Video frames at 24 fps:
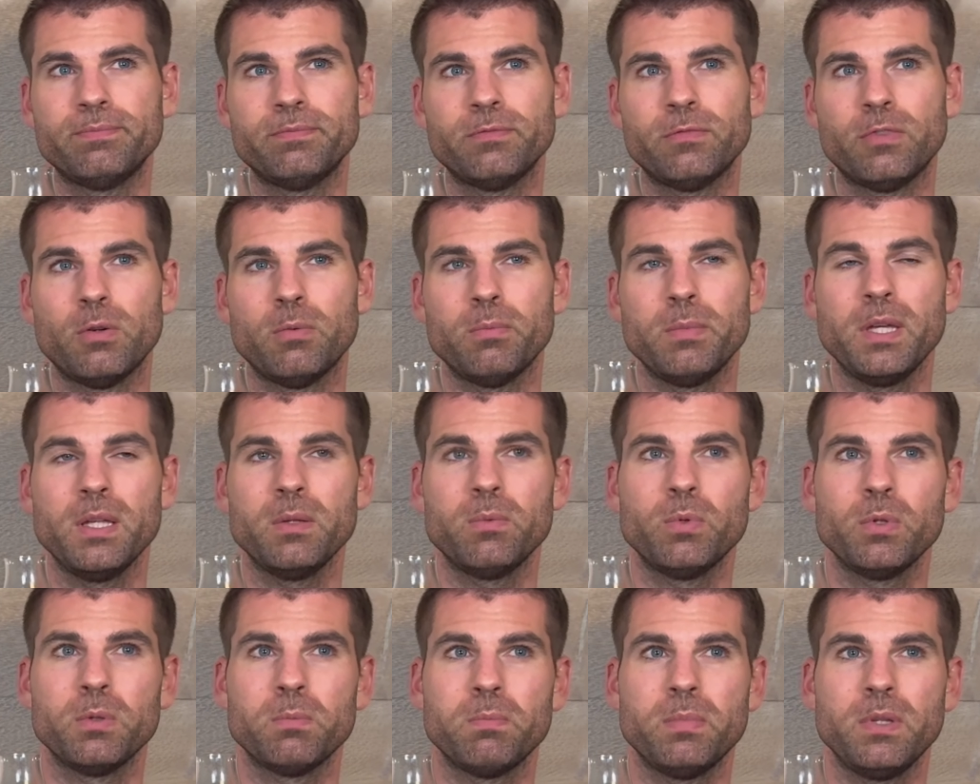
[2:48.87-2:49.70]
for me it
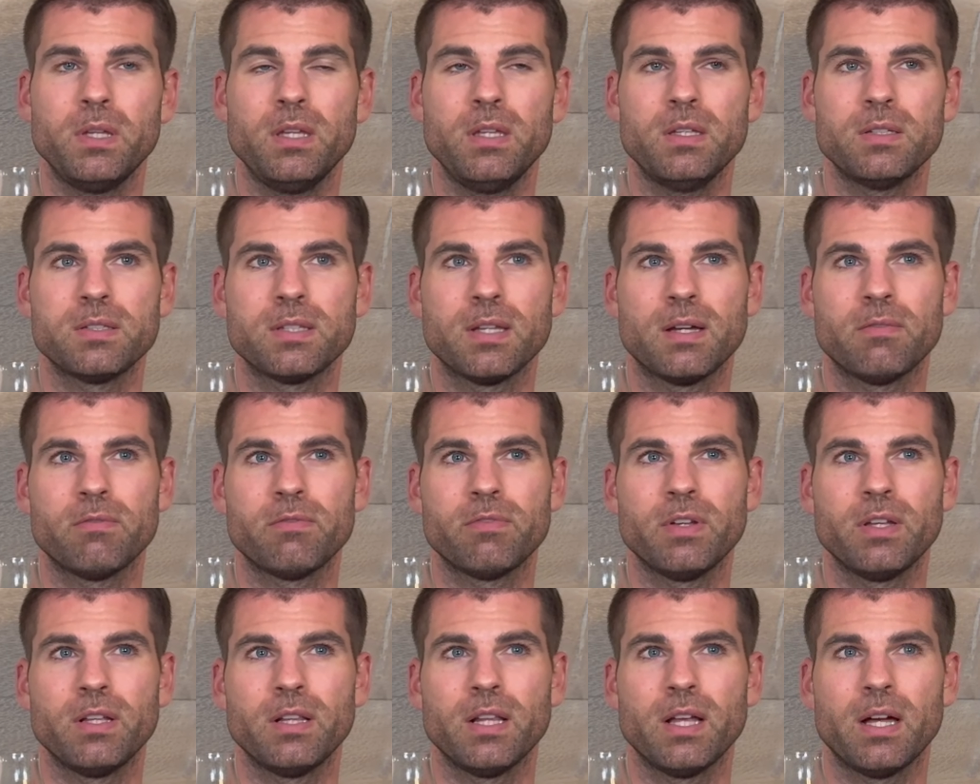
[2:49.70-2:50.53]
would be
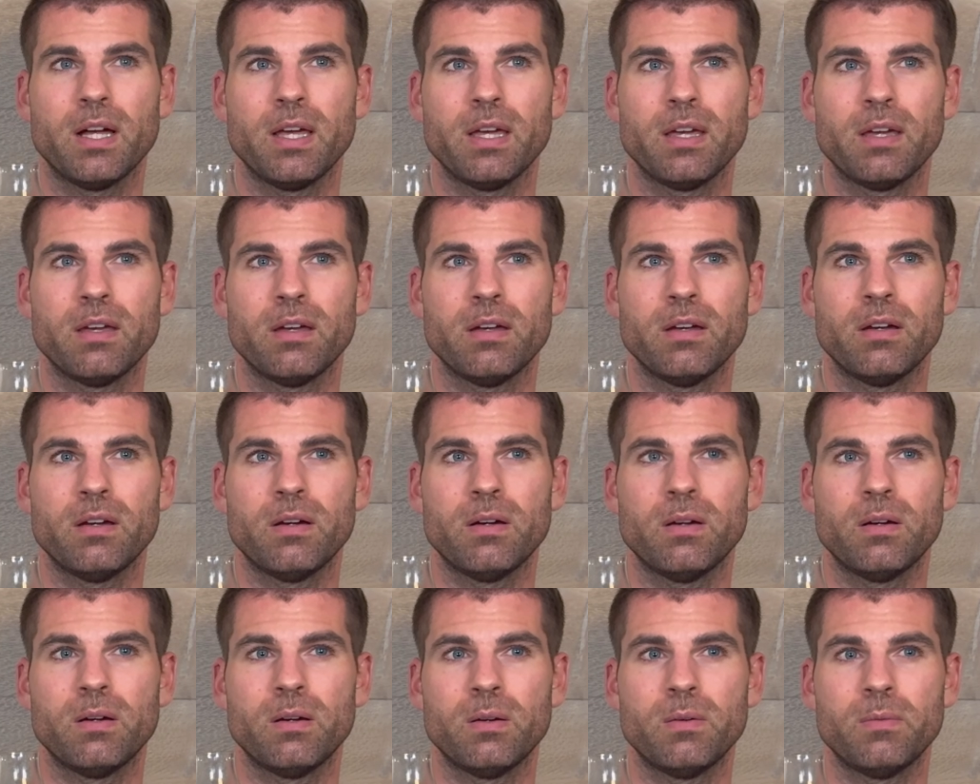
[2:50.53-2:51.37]
something like
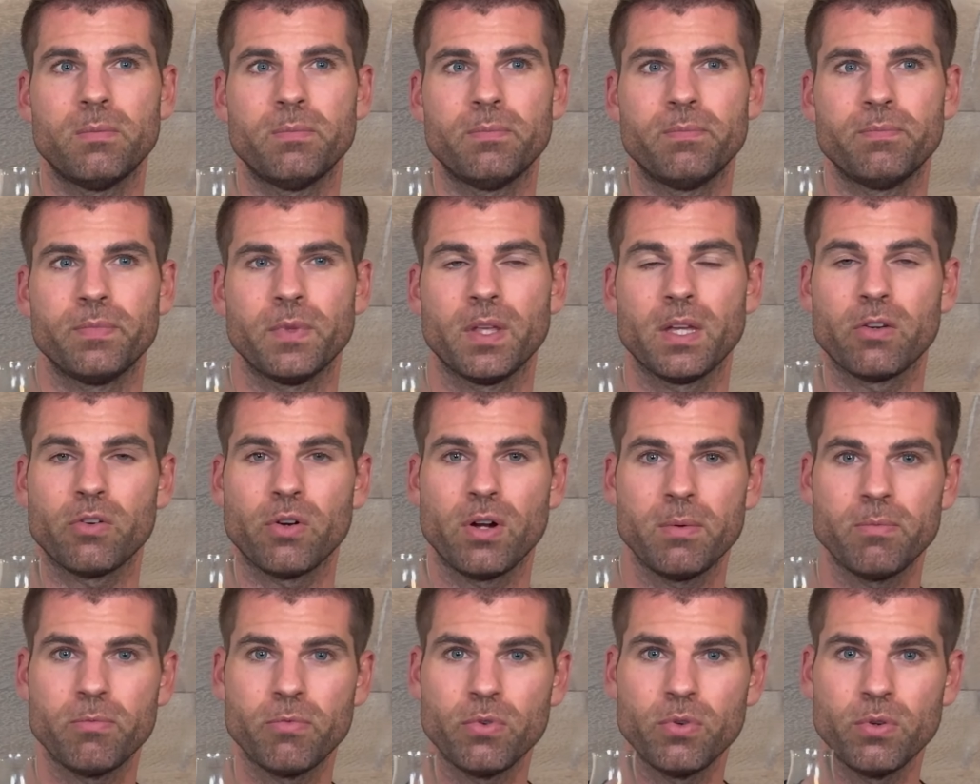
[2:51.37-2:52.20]
a, um, a
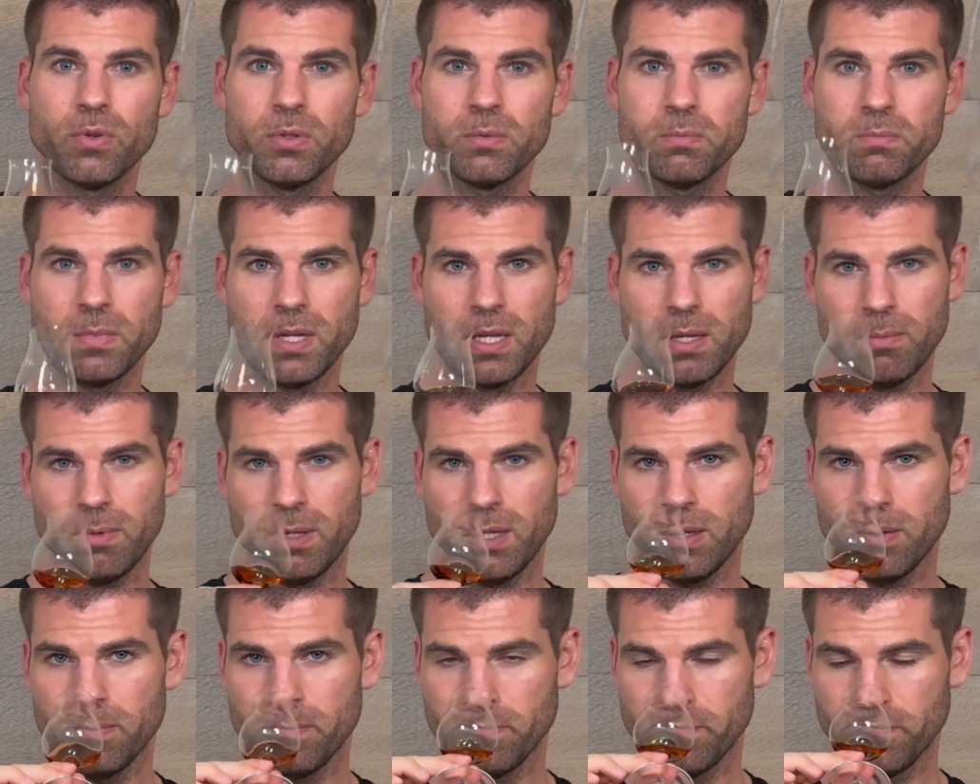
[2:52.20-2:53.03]
grapefruit
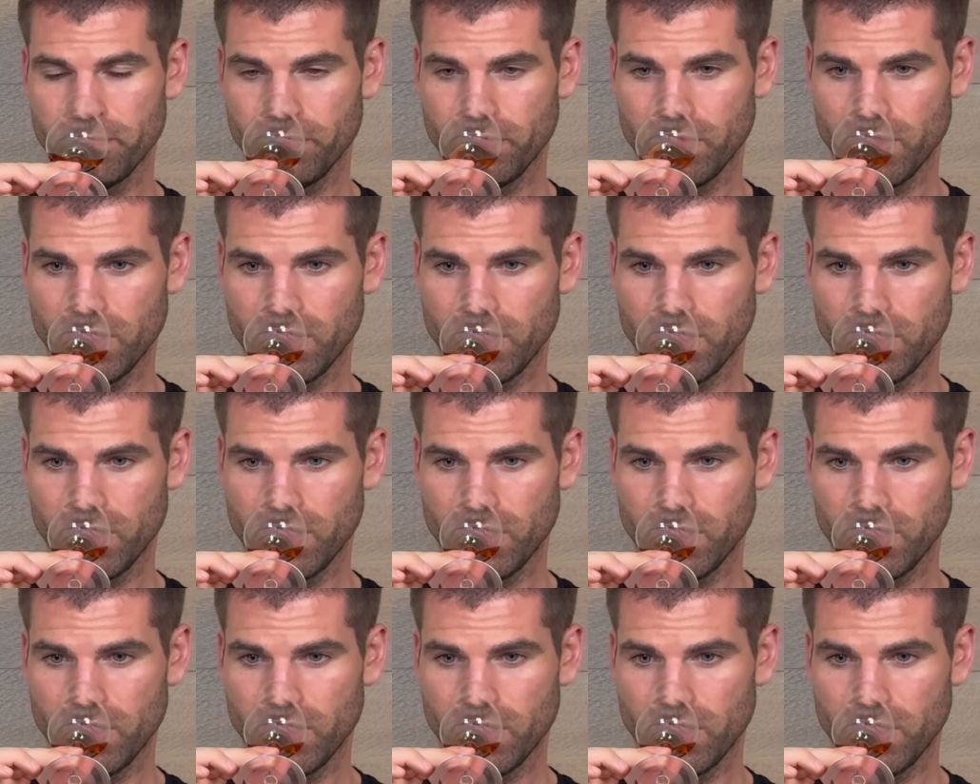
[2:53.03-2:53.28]
maybe,